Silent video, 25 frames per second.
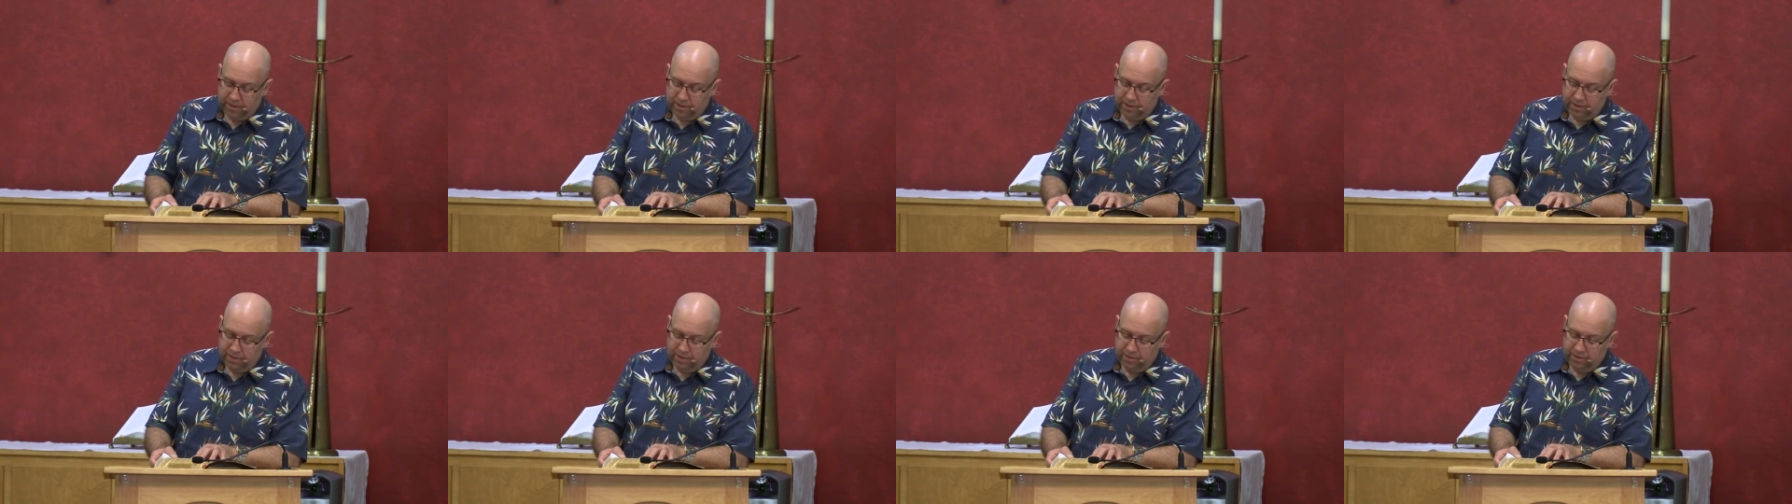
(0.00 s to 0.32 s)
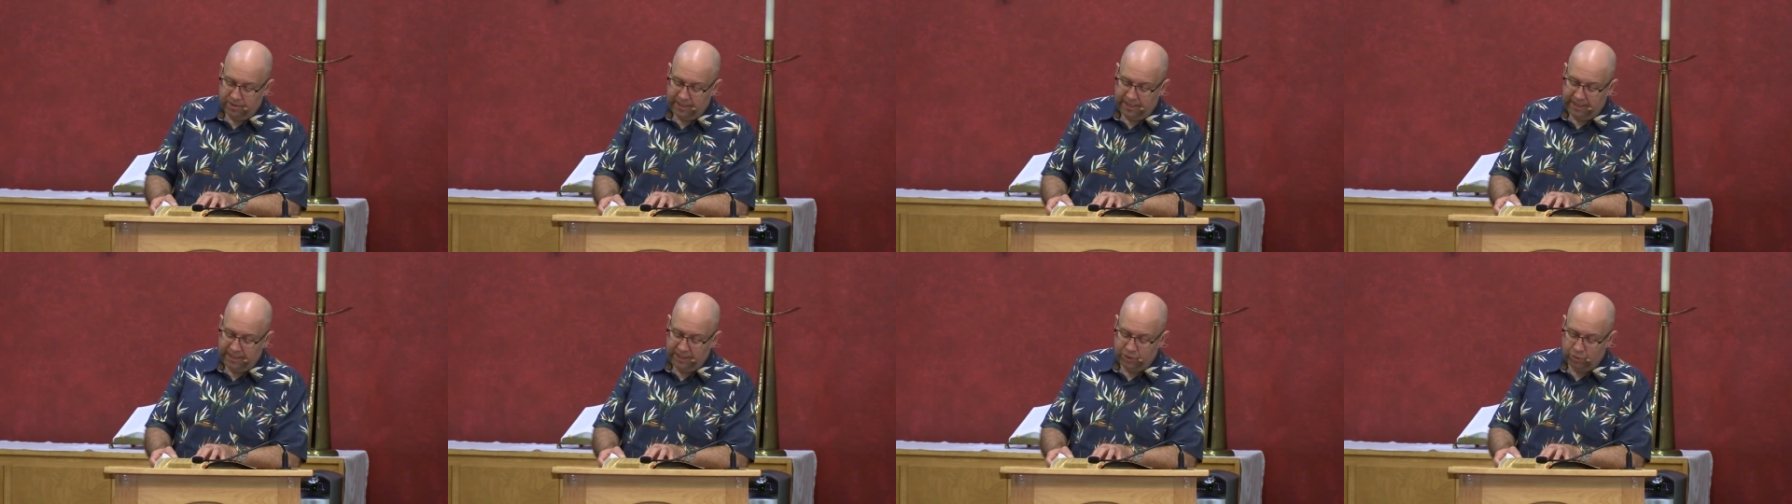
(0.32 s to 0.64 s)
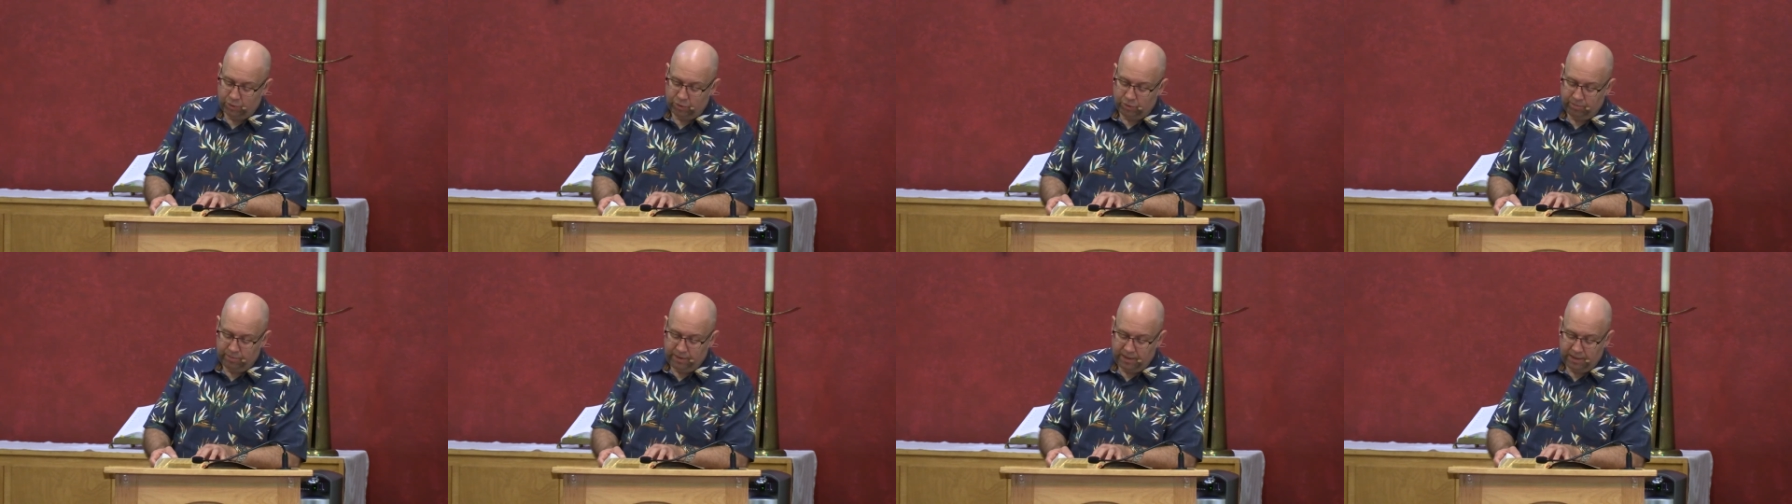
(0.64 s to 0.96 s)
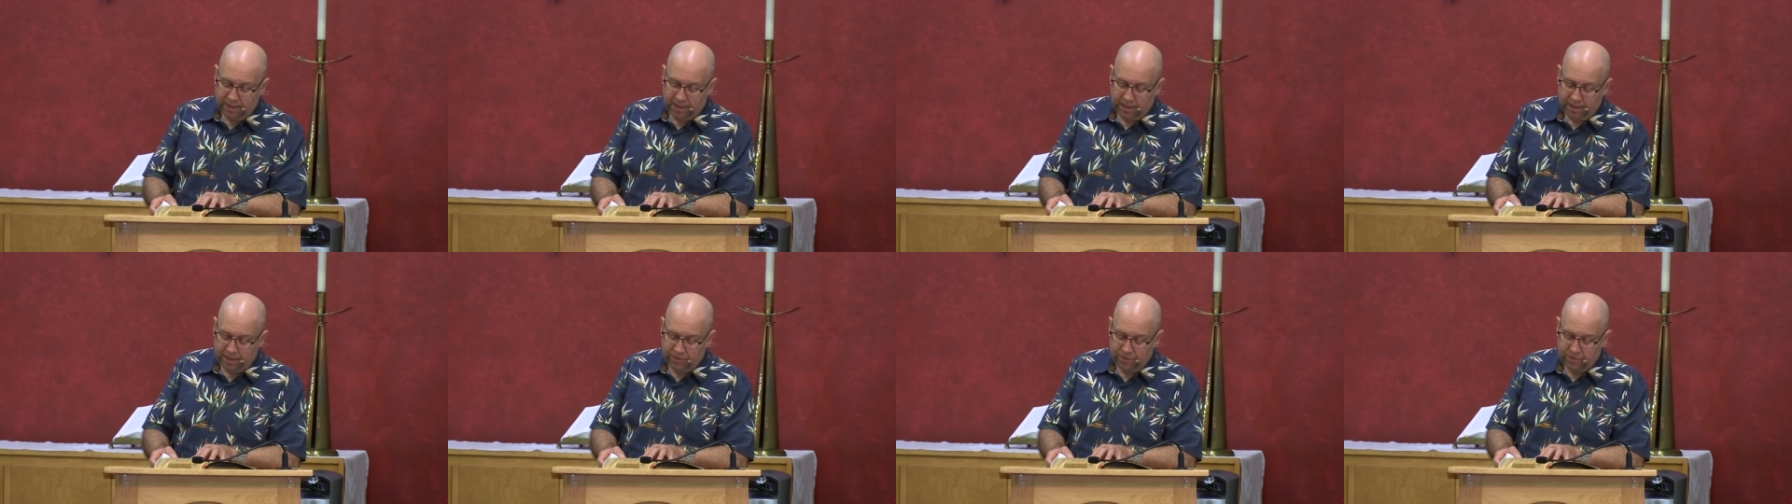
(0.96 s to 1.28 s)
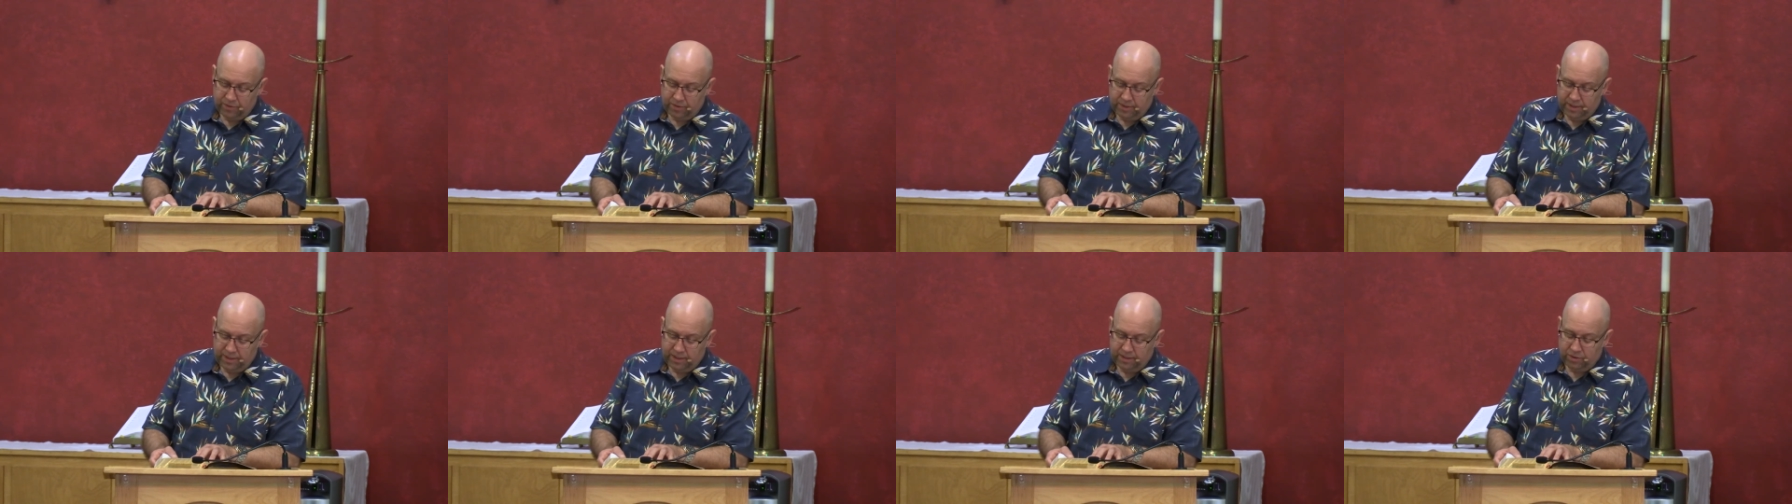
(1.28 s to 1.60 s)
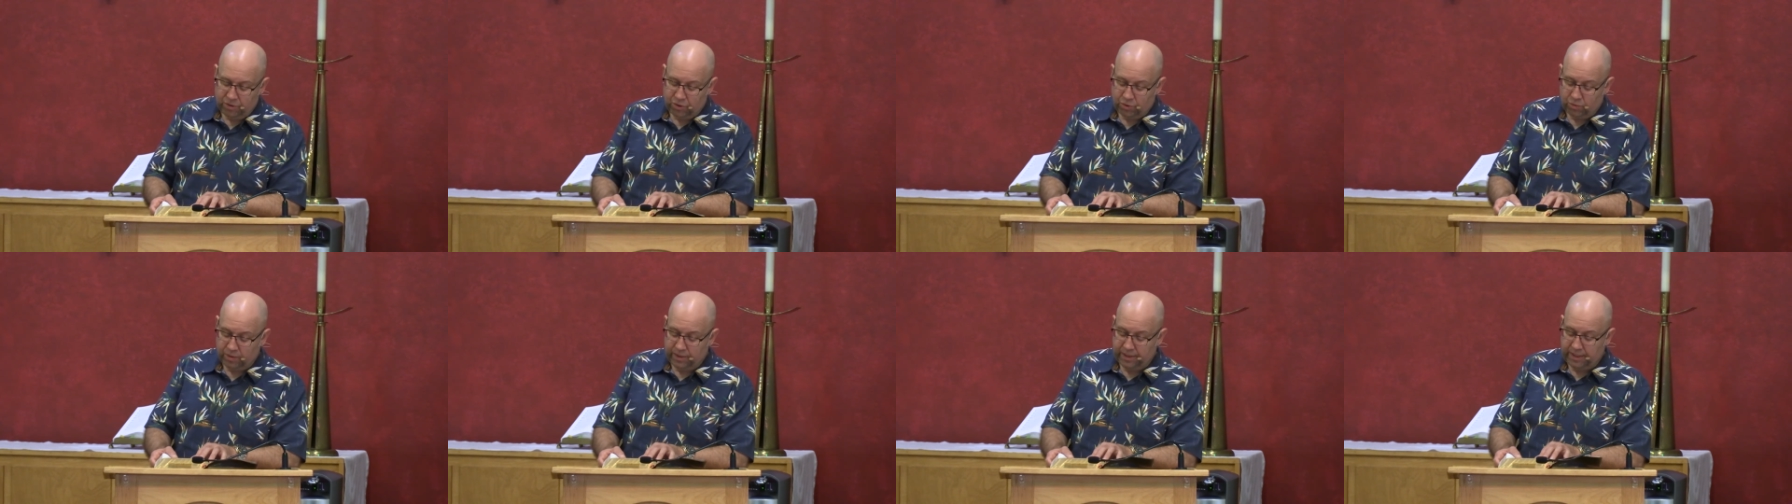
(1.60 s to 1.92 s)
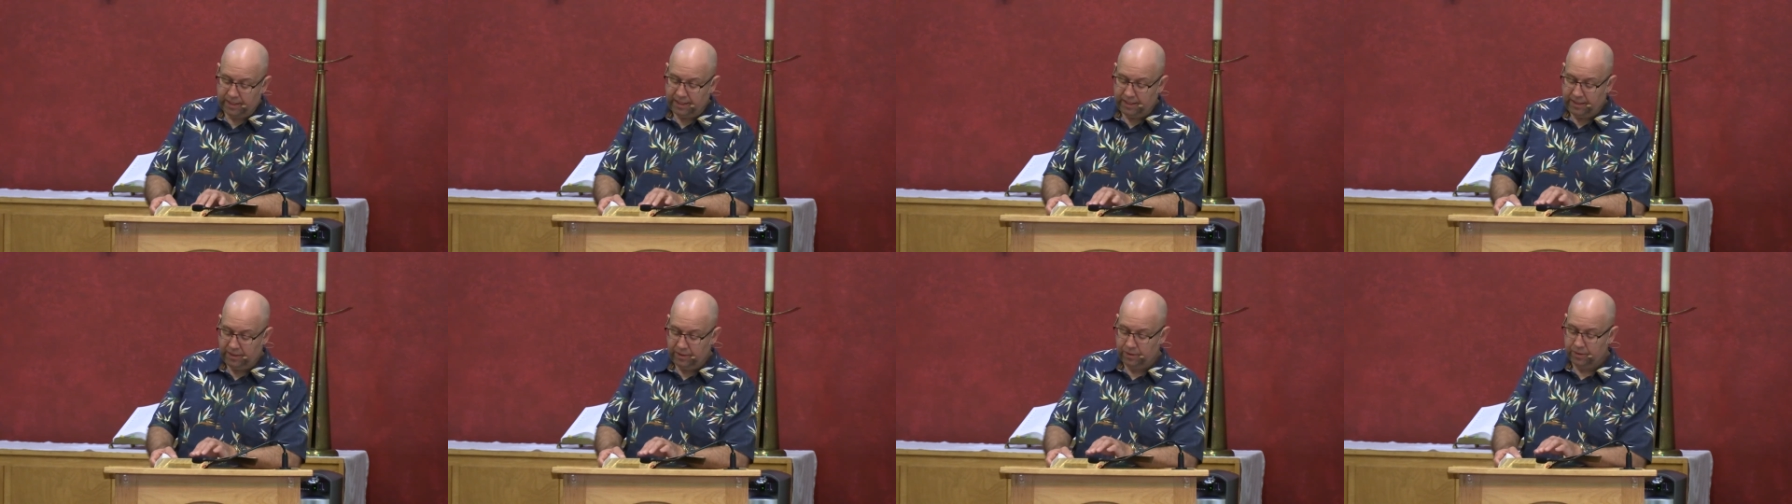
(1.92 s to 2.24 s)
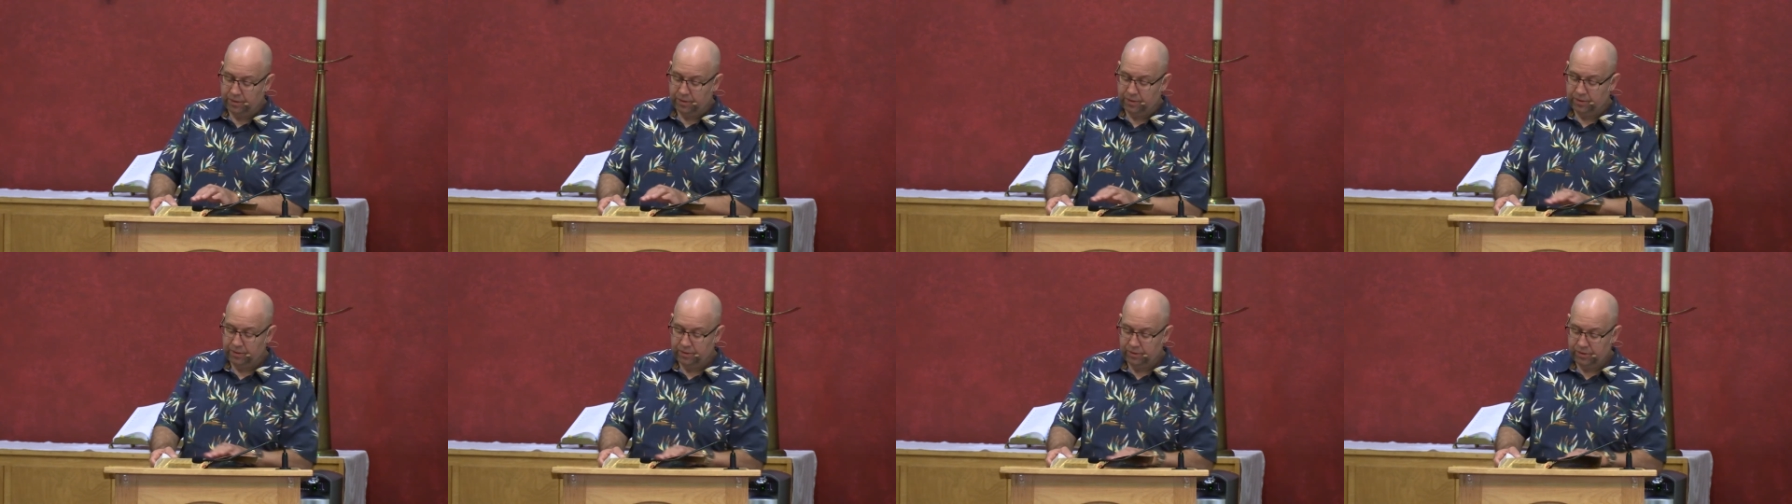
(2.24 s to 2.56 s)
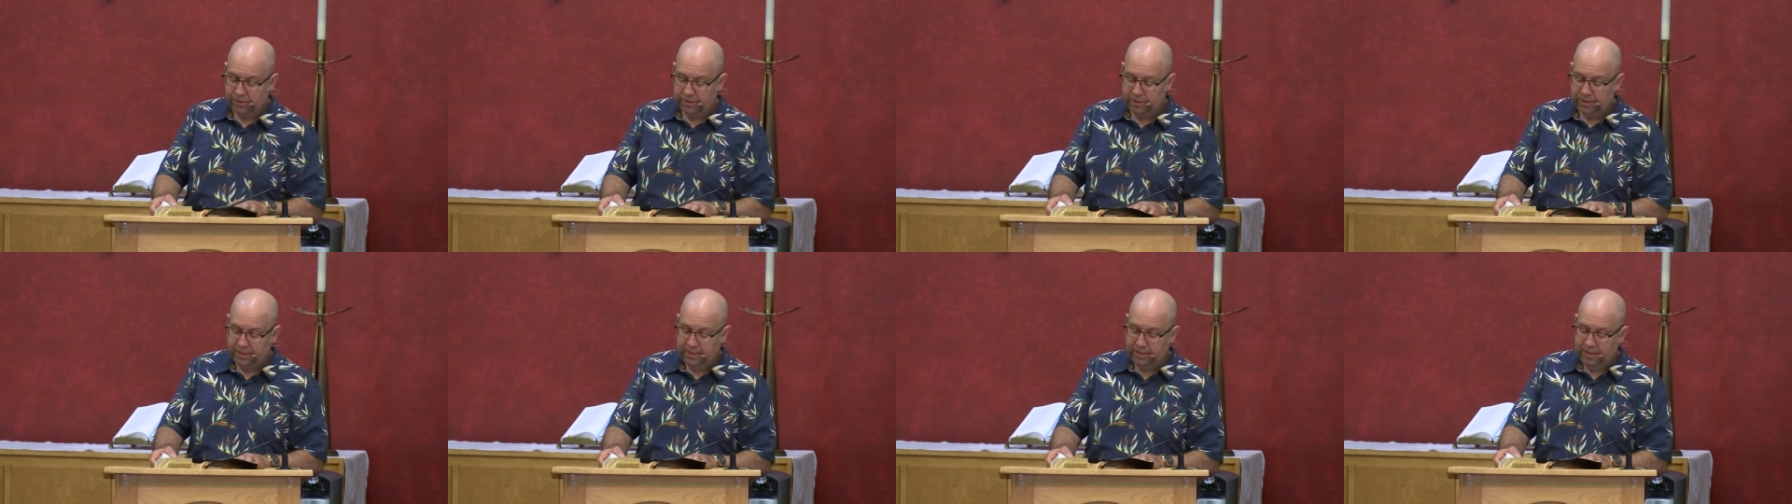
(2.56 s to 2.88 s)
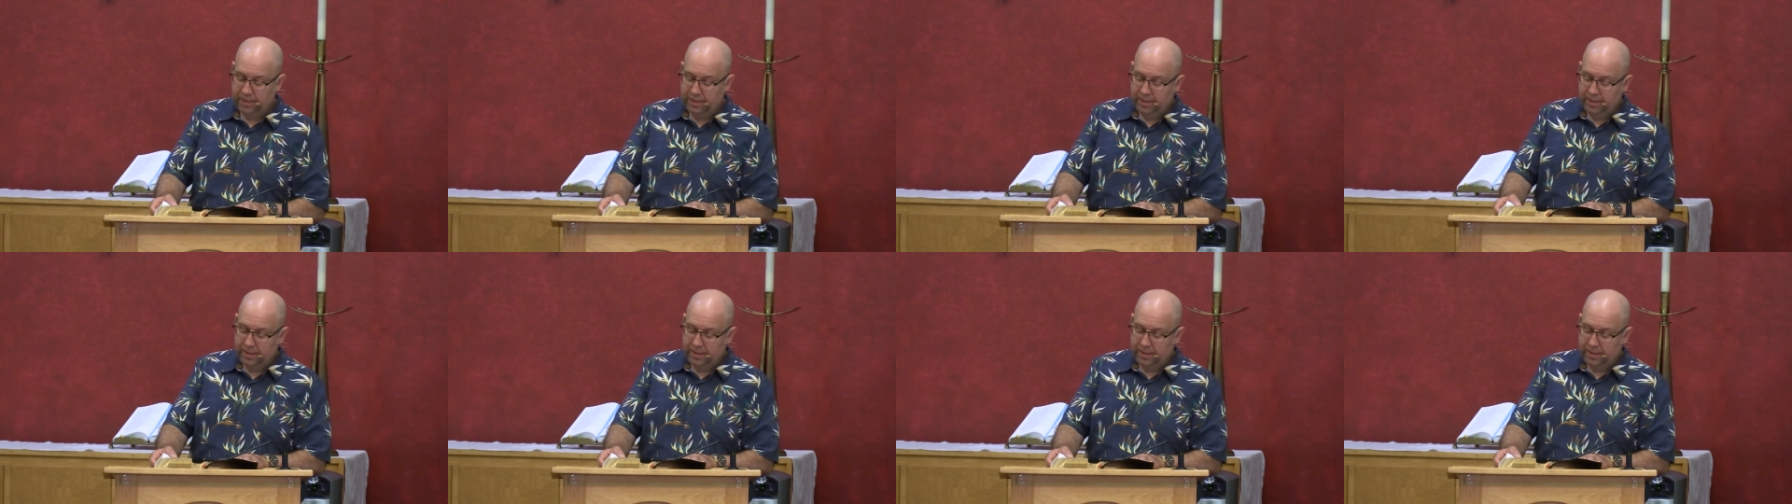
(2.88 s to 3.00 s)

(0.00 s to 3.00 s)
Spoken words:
Their days will be 120 years.